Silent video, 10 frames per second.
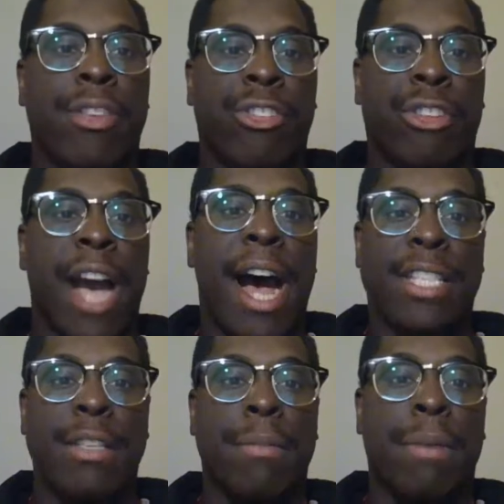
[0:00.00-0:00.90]
Just
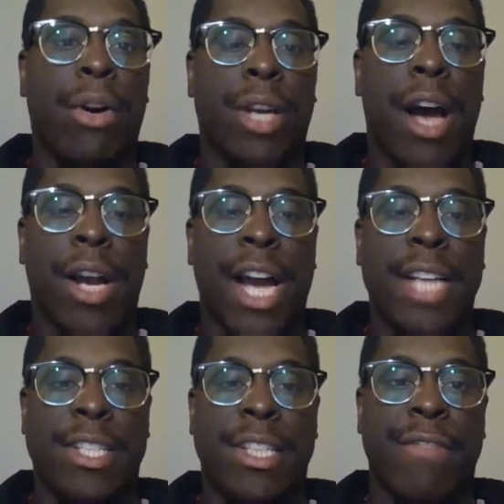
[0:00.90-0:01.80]
gossip, all
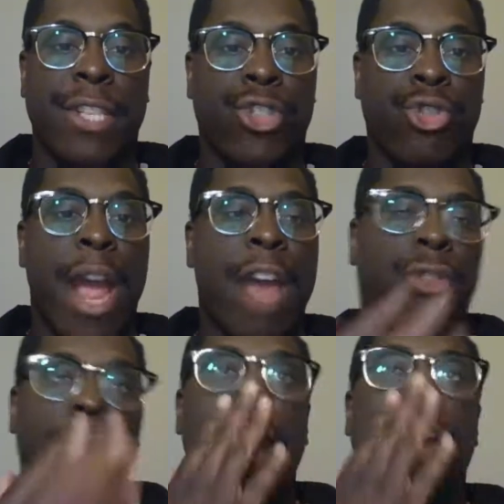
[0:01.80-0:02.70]
kinds of stuff, just
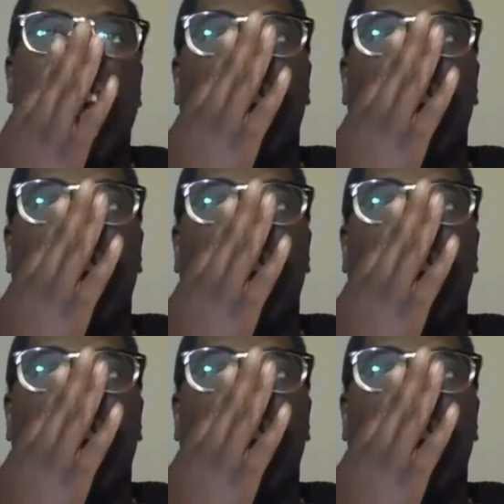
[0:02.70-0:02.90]
trash, right?